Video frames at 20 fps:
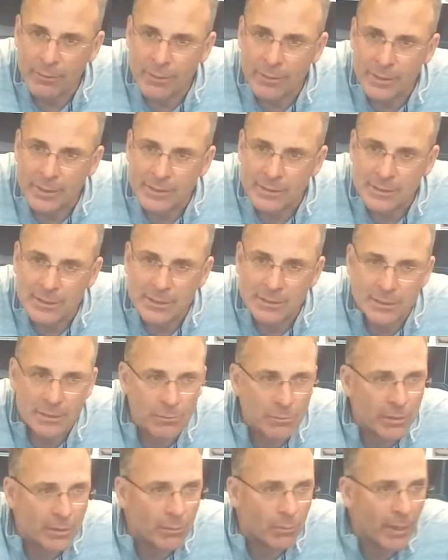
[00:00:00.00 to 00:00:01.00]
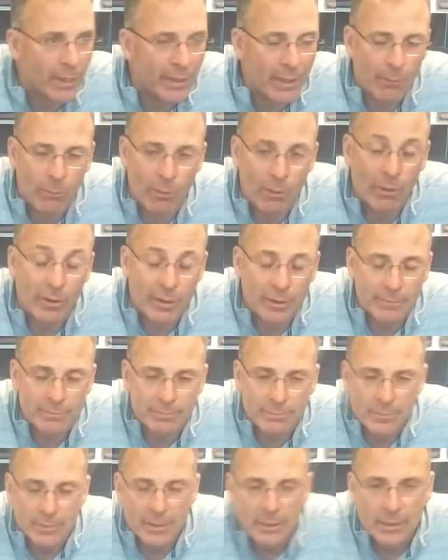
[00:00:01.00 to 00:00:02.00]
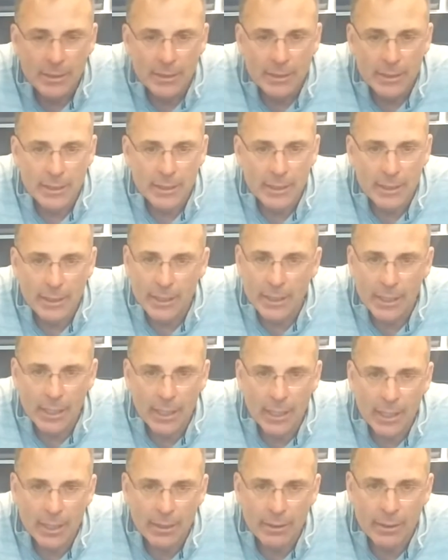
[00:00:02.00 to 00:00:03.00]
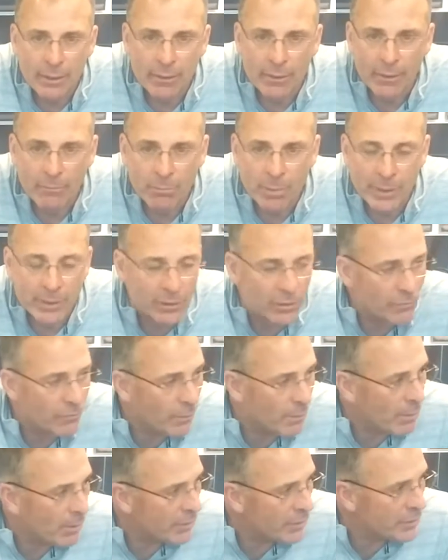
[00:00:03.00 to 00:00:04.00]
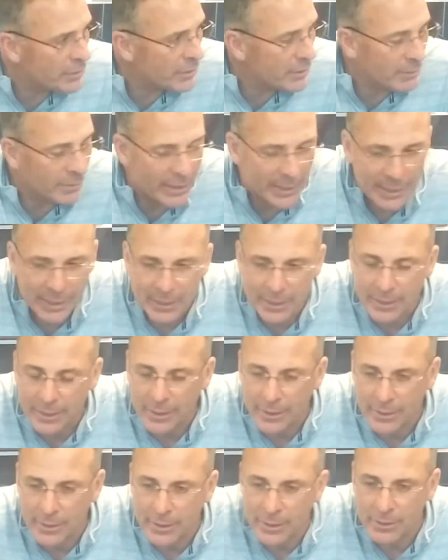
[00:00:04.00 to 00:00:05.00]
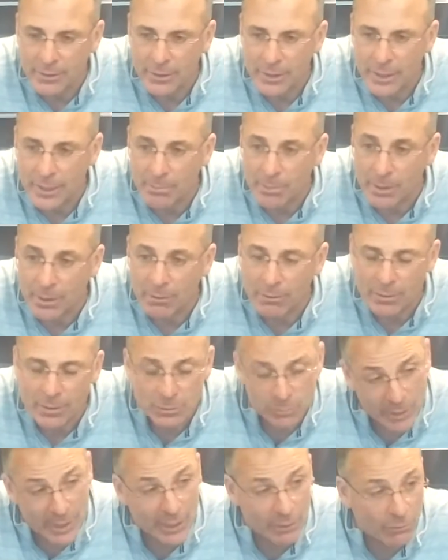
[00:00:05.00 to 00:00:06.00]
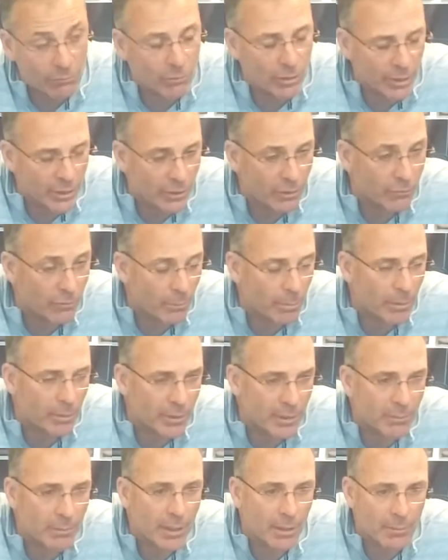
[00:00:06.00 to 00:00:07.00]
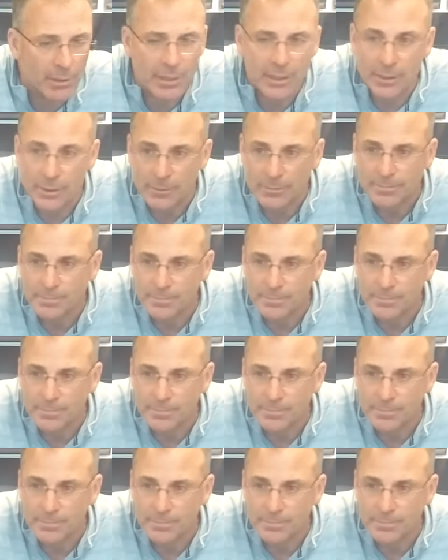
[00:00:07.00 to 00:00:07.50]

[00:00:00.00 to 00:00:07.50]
They're consistent with the way they work. And you know, they played good football this year. We need to continue to keep it going because we've got a really good football team coming in.